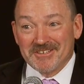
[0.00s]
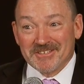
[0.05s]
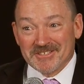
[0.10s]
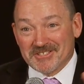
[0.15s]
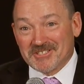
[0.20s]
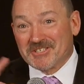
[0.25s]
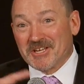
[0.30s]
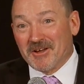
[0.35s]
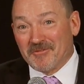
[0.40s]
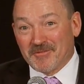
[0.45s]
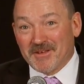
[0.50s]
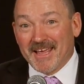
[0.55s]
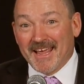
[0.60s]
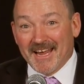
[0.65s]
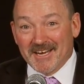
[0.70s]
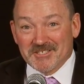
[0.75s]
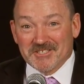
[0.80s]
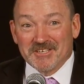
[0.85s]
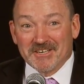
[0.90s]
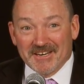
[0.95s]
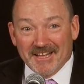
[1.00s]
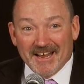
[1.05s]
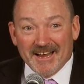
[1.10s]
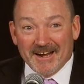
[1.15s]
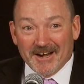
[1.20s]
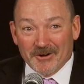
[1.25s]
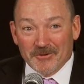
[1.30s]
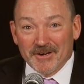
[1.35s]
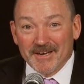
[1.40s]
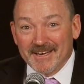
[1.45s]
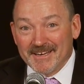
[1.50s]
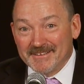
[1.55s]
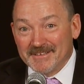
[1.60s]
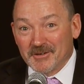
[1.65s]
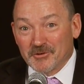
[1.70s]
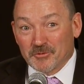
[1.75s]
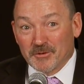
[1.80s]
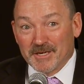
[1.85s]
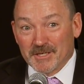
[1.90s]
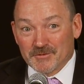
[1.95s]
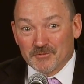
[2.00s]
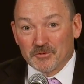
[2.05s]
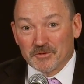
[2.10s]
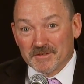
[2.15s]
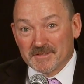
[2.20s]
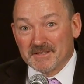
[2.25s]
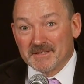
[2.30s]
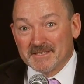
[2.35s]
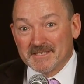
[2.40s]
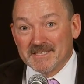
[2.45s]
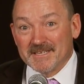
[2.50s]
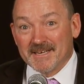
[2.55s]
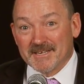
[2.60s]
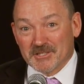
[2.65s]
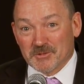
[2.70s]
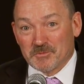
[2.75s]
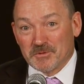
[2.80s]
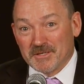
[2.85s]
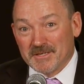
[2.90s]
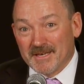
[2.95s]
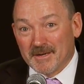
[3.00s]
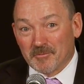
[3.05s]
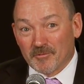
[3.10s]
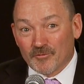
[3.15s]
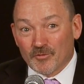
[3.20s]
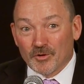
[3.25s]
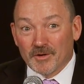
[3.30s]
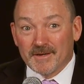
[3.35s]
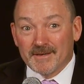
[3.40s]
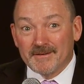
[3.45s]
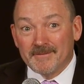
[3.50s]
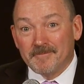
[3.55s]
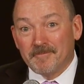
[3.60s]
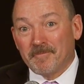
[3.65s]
stuff cash in an IRA and then transfer it to the TSP, I'm afraid.